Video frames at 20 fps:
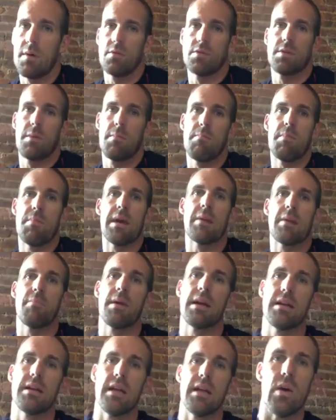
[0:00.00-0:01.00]
So it was a
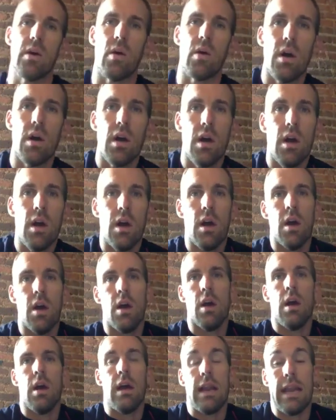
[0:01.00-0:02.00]
big deal.
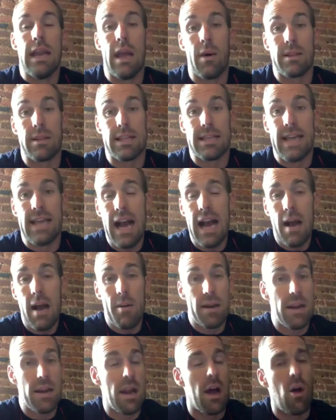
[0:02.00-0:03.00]
Now, at the
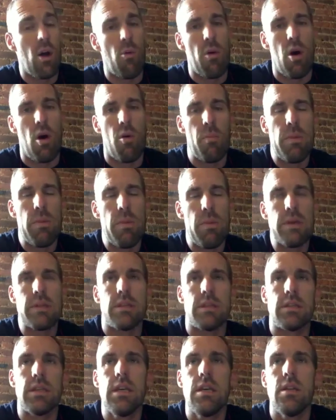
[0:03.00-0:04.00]
time, I did not own my own
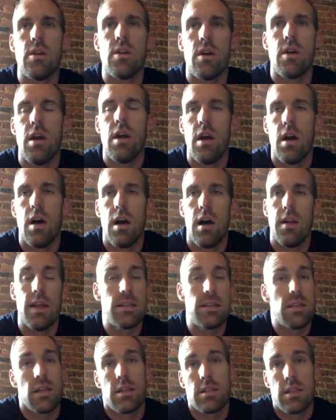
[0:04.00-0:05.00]
business either.
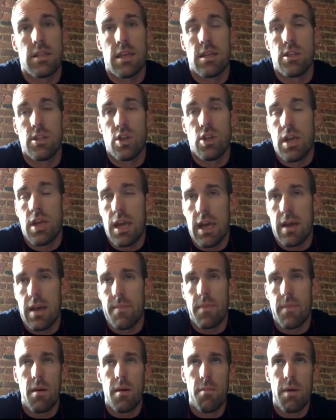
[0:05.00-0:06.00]
That's not to say that you
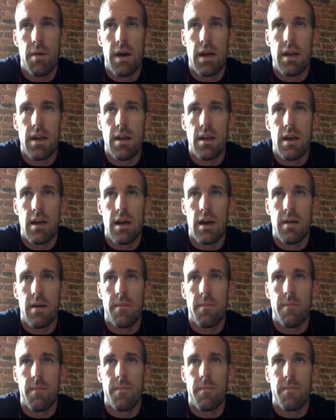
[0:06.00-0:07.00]
can't. But
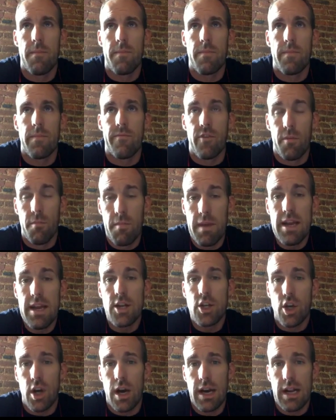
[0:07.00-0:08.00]

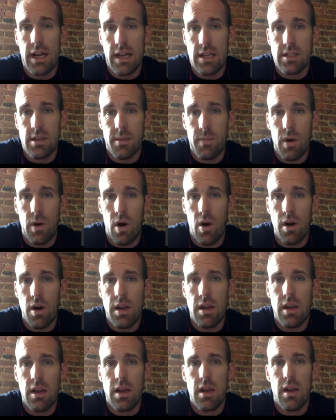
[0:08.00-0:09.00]
for me, training is a
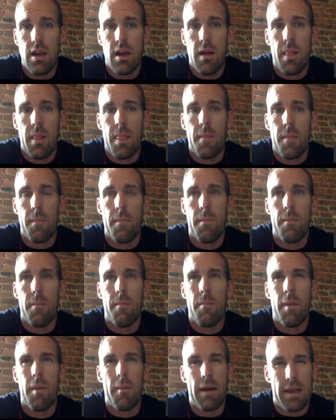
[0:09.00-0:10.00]
priority,
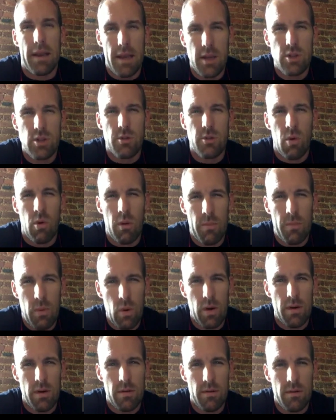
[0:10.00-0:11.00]
but my kids are
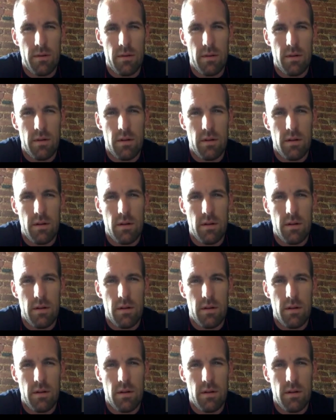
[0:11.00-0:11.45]
more important.